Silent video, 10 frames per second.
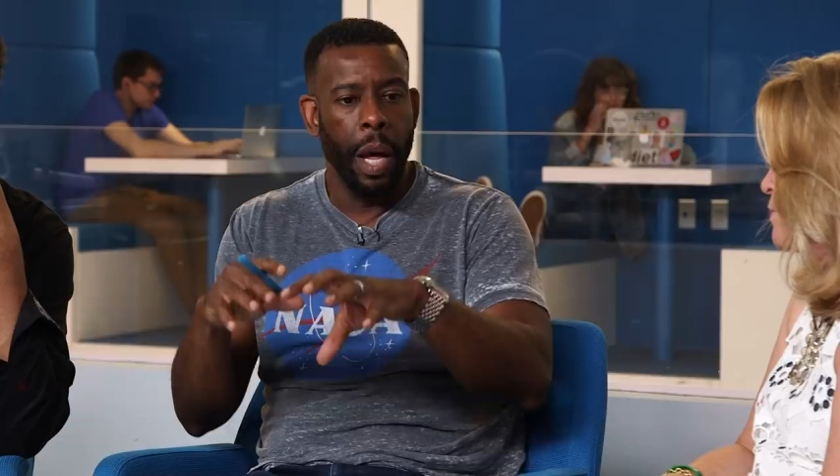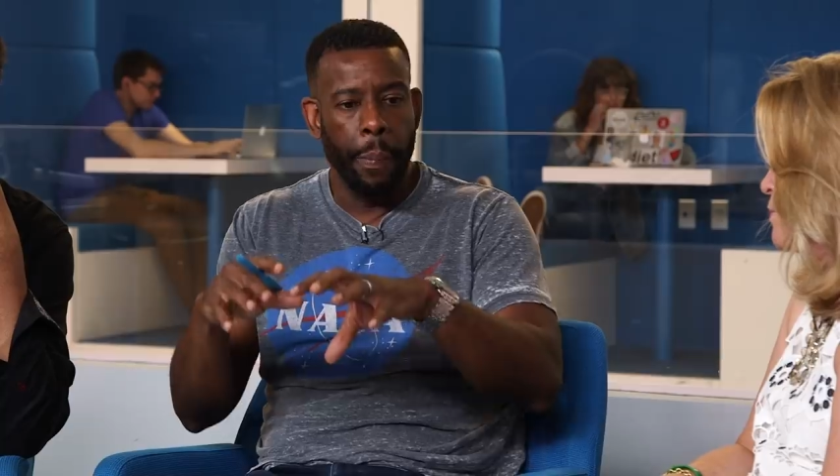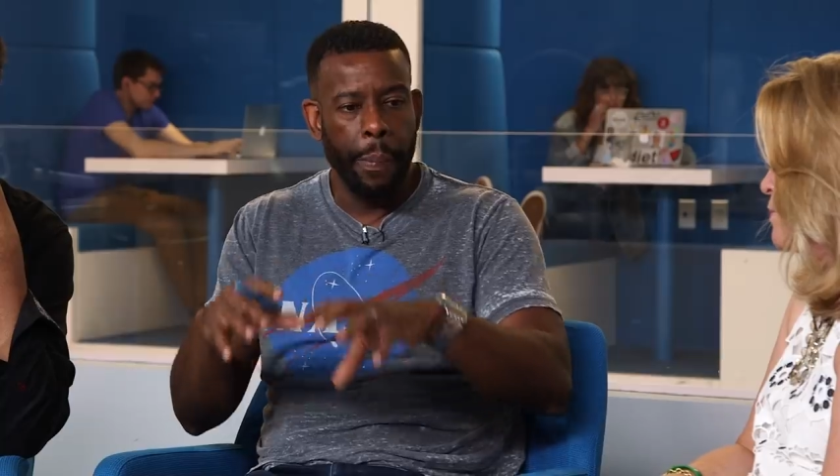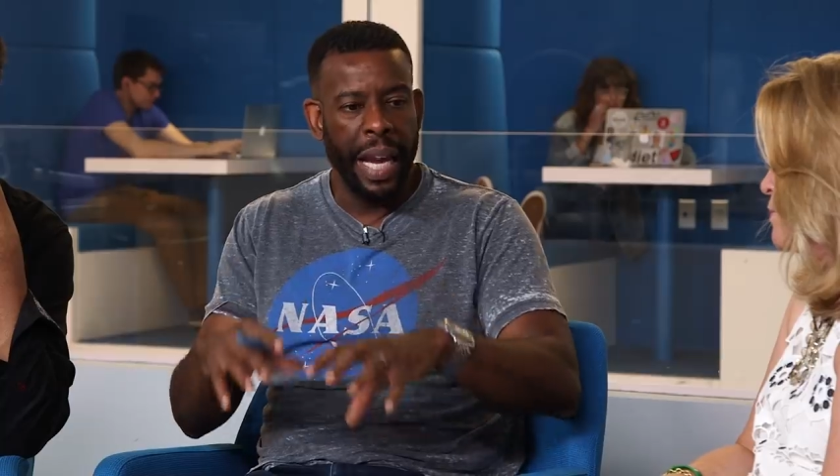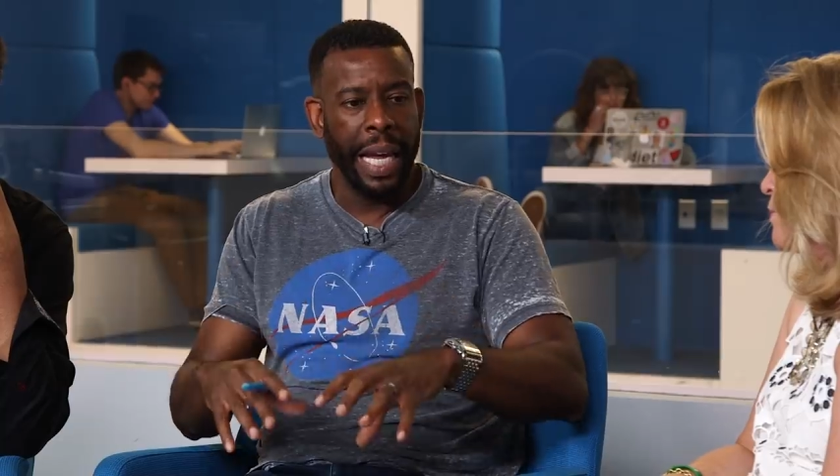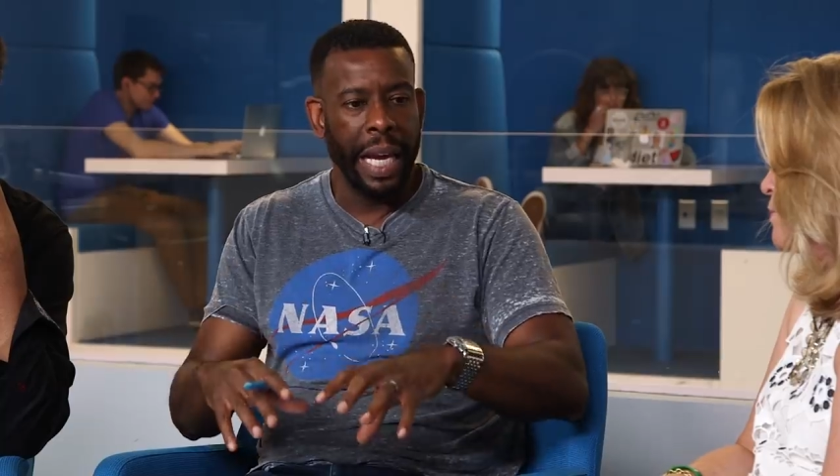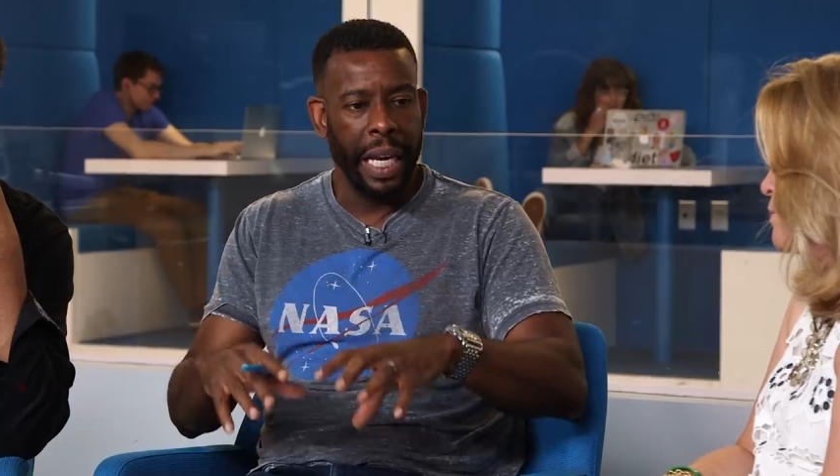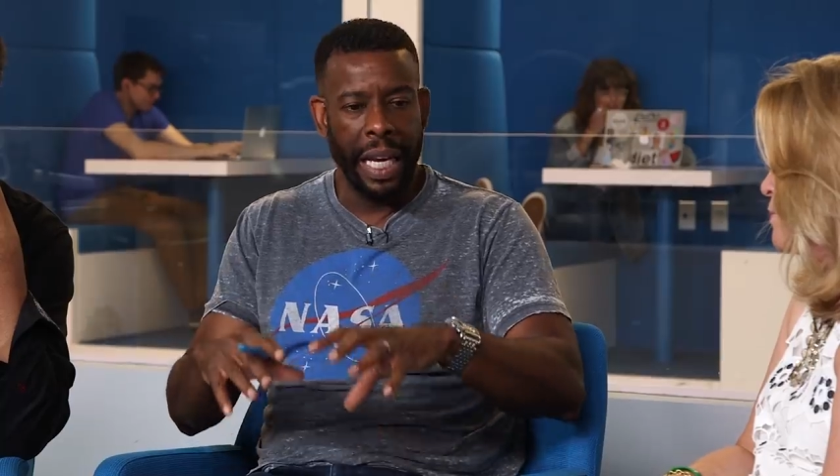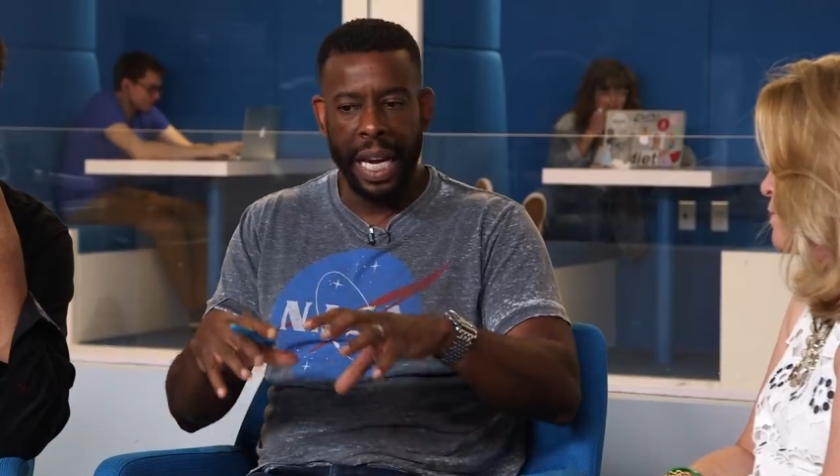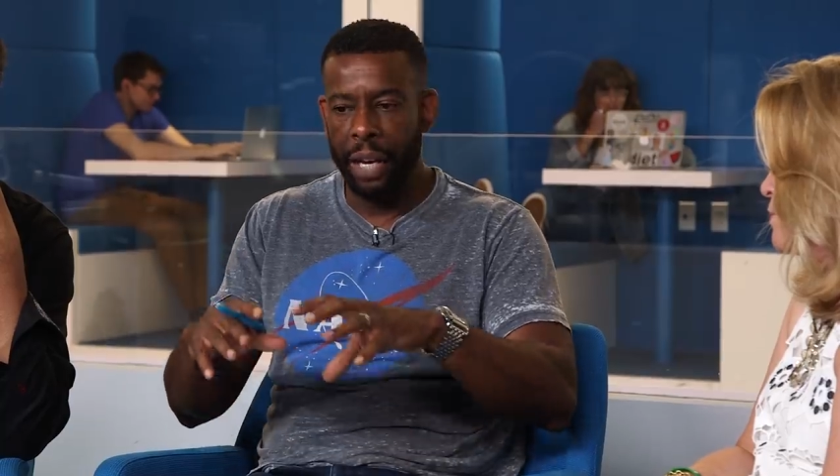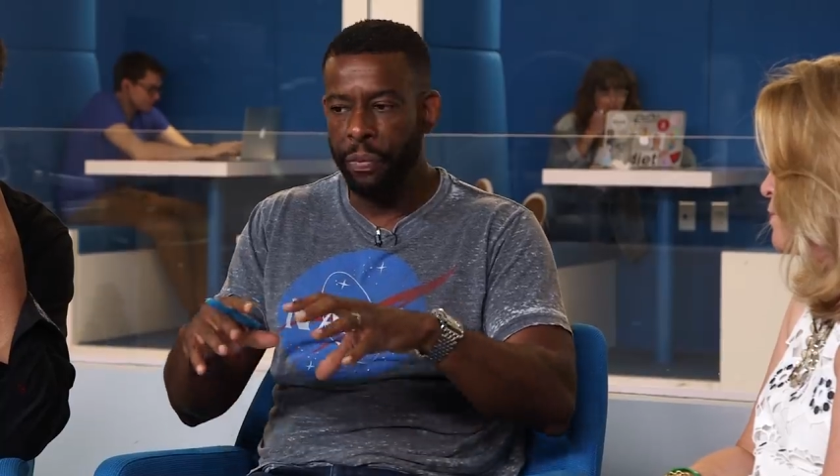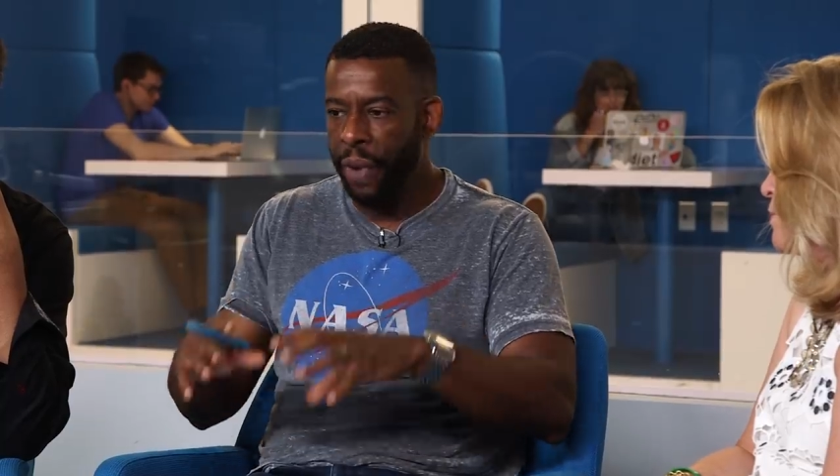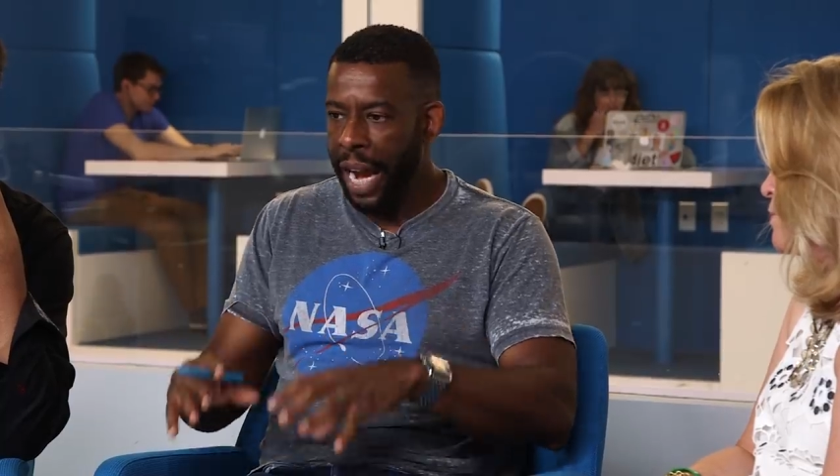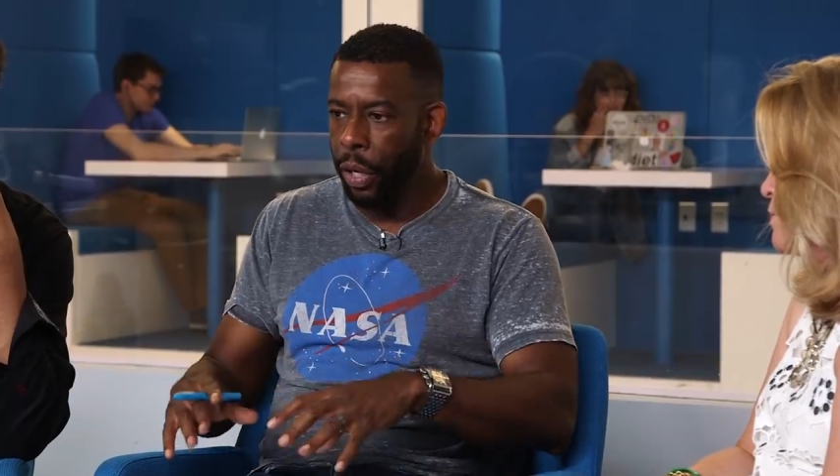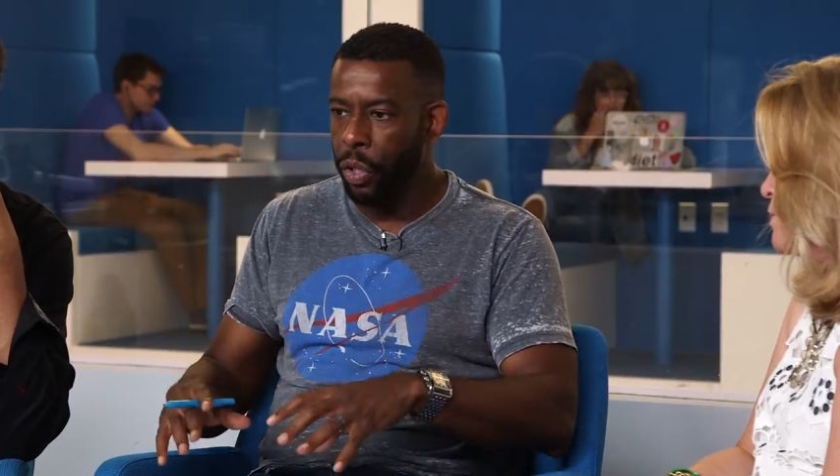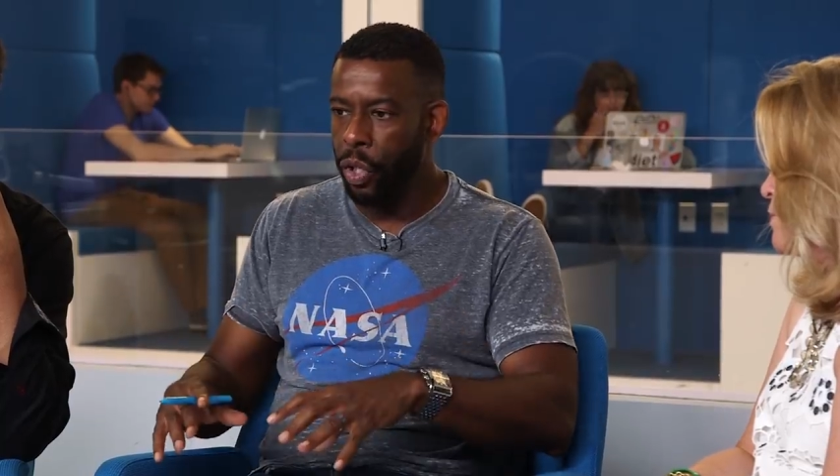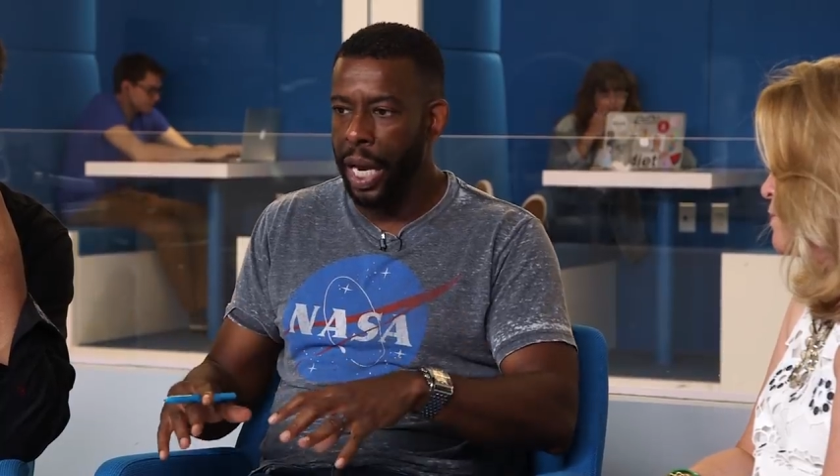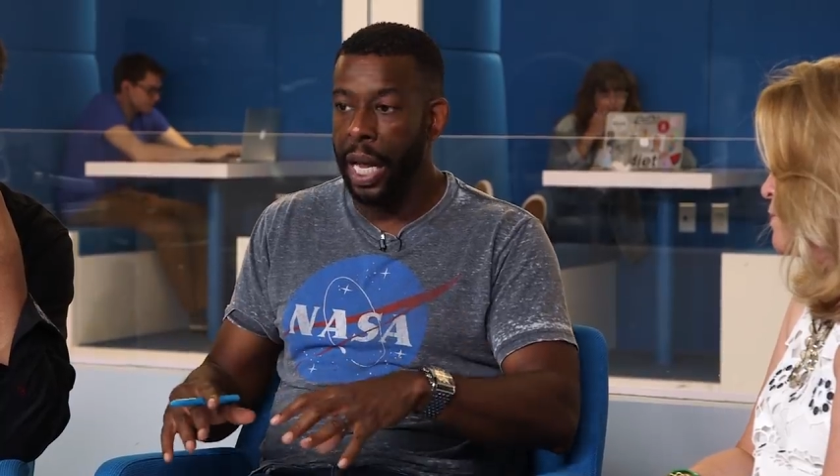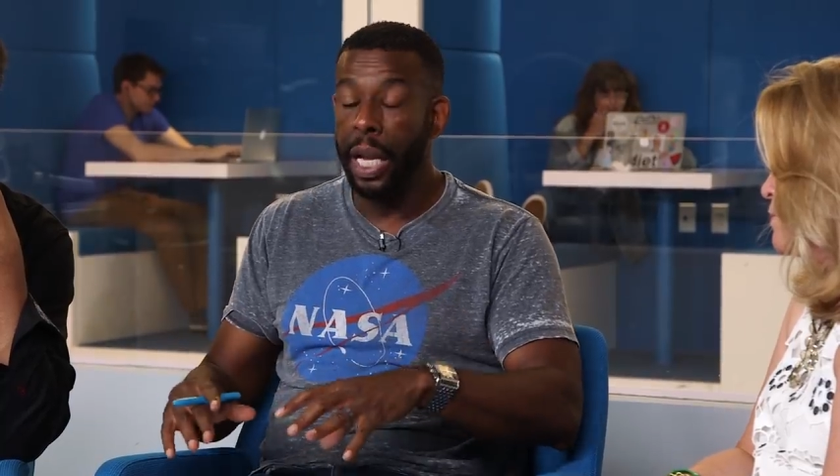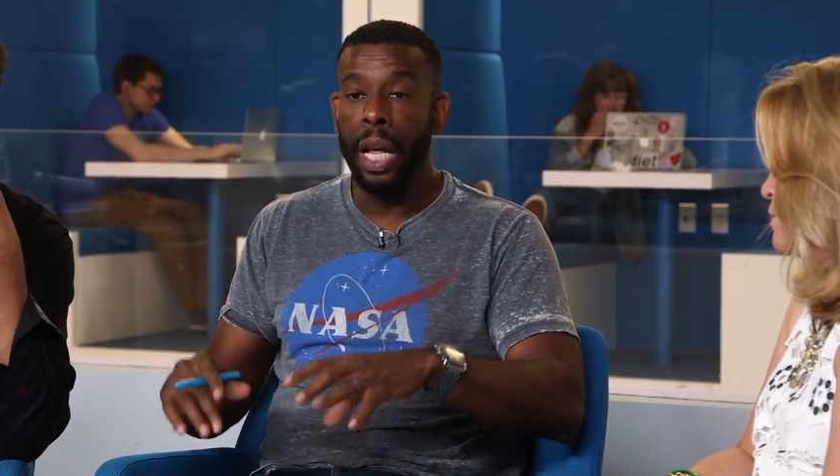making a fighter
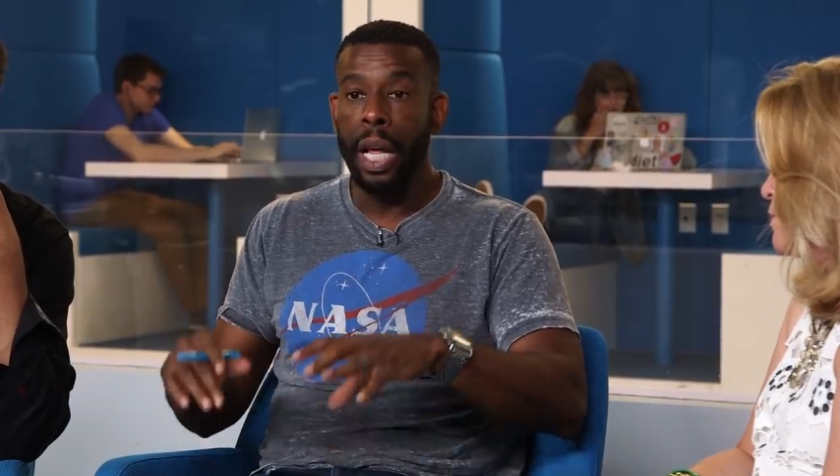jet